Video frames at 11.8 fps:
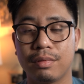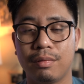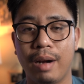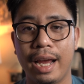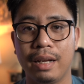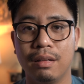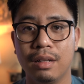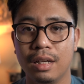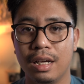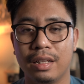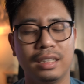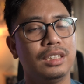Right?
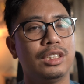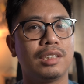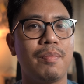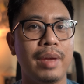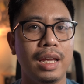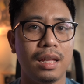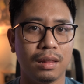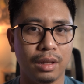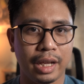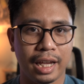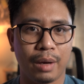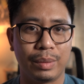This is just me
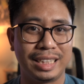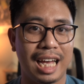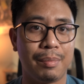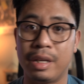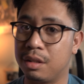looking at what's happened